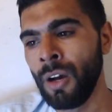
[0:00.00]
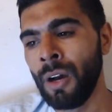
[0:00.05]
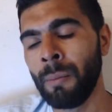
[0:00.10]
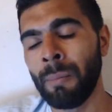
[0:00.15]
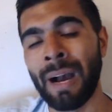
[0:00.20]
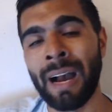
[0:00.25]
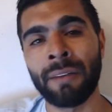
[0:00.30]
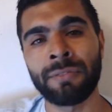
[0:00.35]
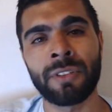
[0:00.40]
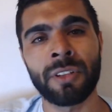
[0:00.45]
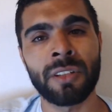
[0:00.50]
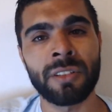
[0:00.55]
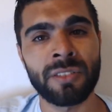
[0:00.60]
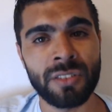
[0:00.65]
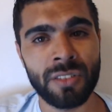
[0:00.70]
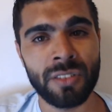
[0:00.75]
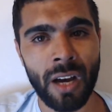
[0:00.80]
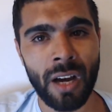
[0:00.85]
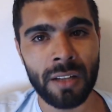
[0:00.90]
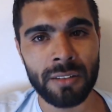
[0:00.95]
But after the
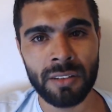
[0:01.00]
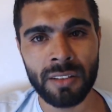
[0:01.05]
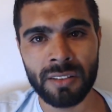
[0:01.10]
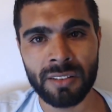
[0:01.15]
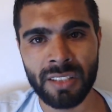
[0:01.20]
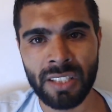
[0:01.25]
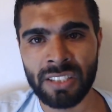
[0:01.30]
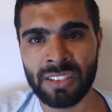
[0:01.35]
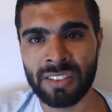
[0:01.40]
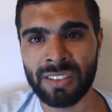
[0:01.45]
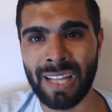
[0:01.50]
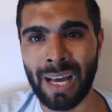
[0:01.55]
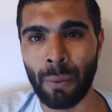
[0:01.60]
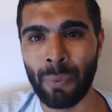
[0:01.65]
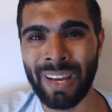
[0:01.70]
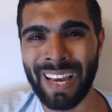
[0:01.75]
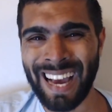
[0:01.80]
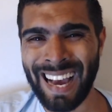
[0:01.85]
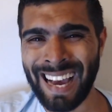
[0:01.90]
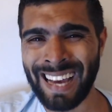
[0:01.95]
start to the season that
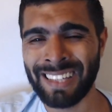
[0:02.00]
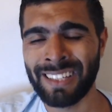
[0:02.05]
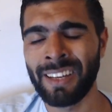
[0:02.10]
we had,